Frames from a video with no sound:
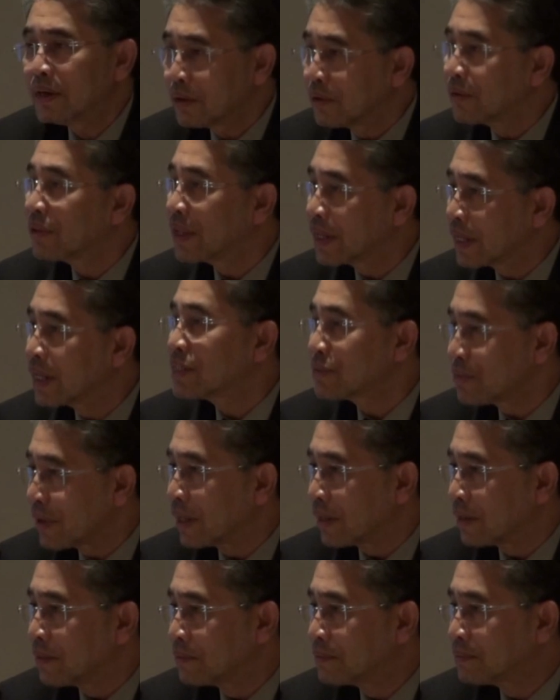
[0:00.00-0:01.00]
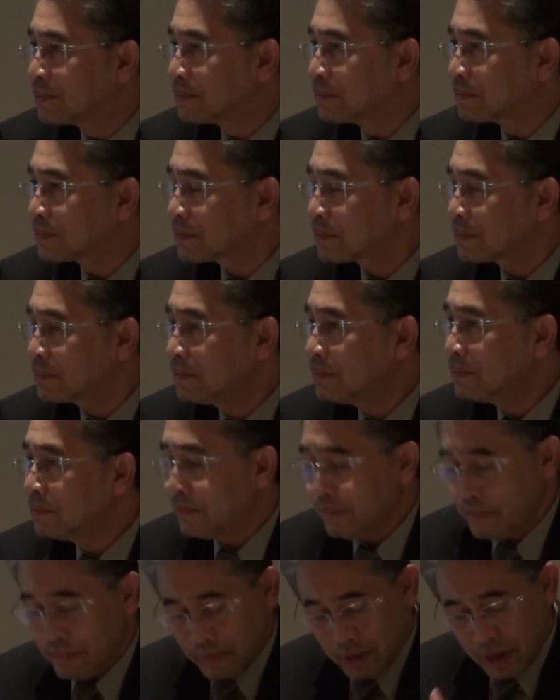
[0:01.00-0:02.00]
A good thing as well.
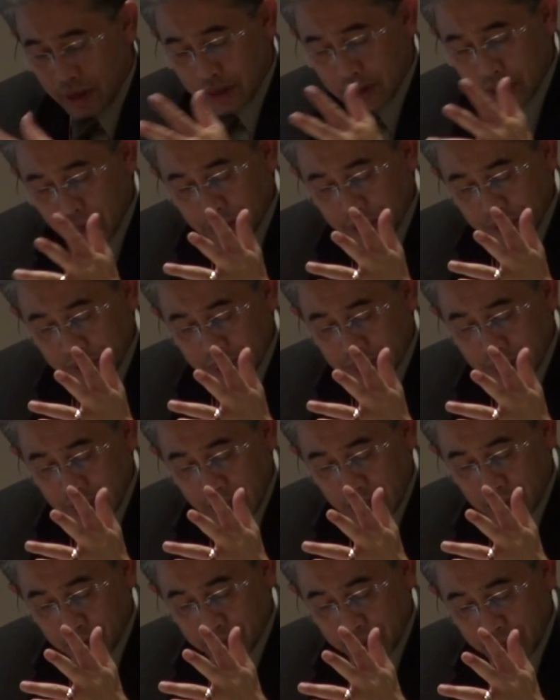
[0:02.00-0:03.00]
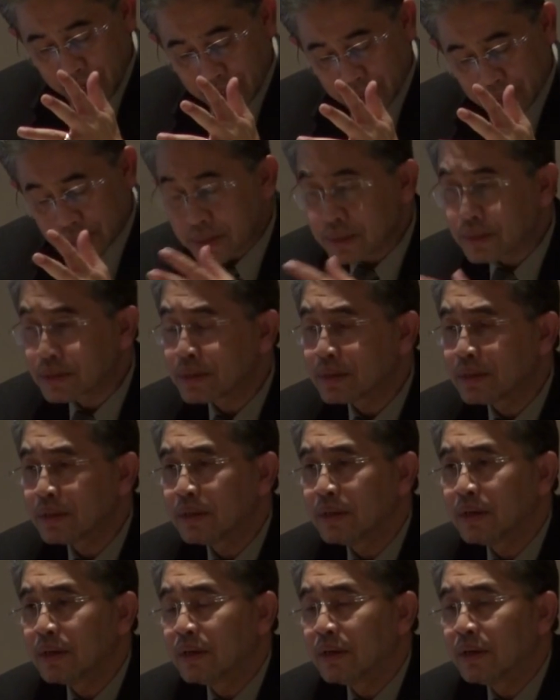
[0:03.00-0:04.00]
The other thing that I look at is